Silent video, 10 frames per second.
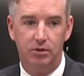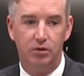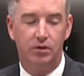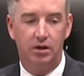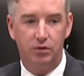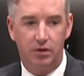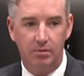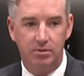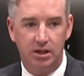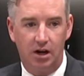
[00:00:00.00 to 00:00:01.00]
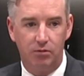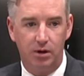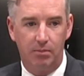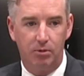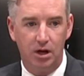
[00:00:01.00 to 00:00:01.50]
you've come to the
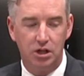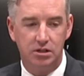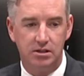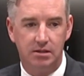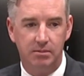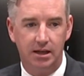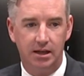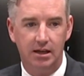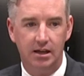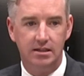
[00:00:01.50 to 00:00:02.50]
Government Operations Committee